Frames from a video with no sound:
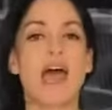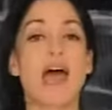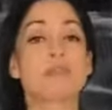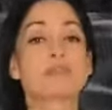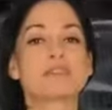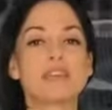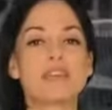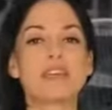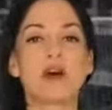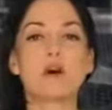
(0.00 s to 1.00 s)
Apple
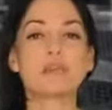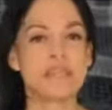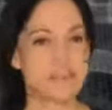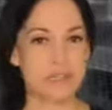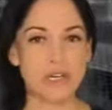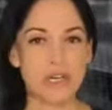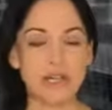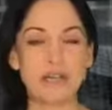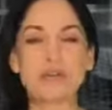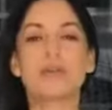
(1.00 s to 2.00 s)
CEO Tim
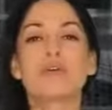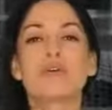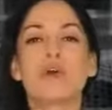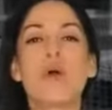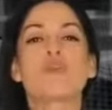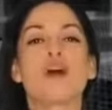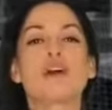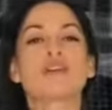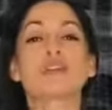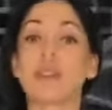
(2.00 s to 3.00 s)
Cook, Google co
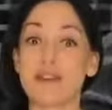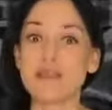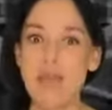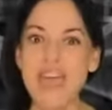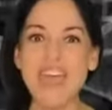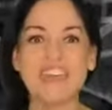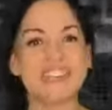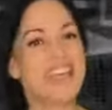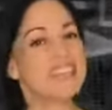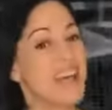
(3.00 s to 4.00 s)
founder Larry Page,
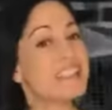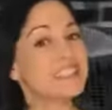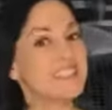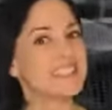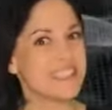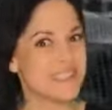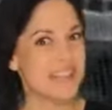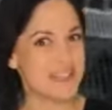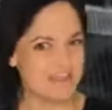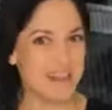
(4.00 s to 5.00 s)
Tesla's
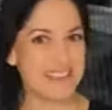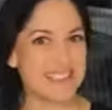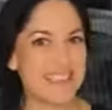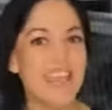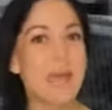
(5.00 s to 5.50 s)
Elon Musk,